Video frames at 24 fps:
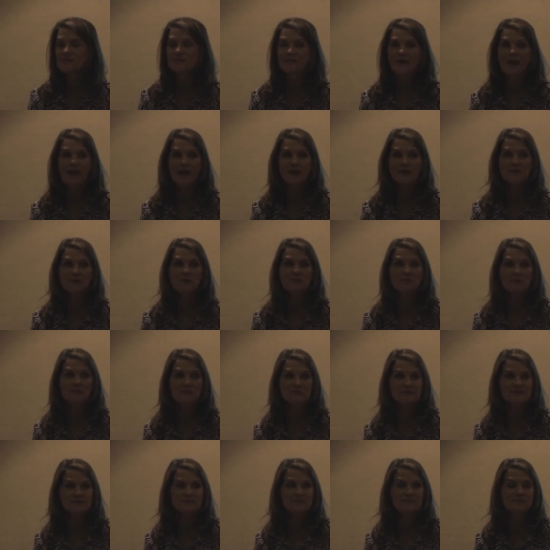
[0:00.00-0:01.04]
or not your
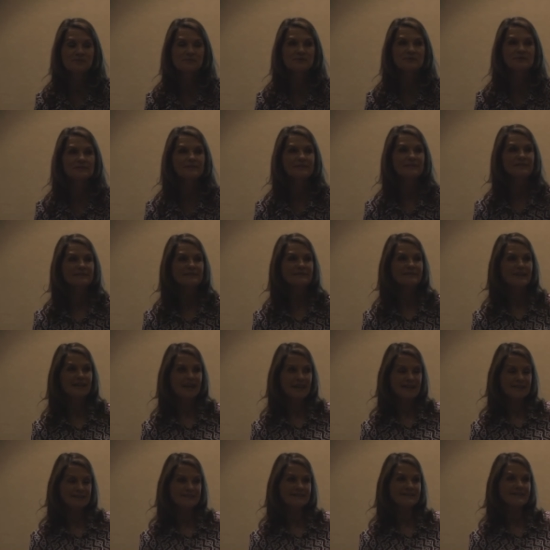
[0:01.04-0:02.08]
principal
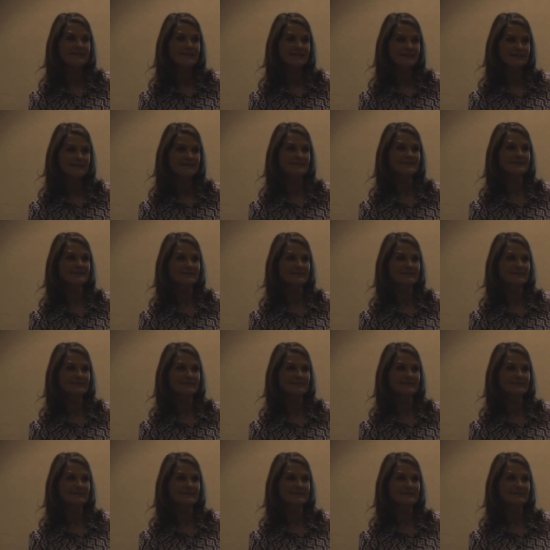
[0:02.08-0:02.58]
takes this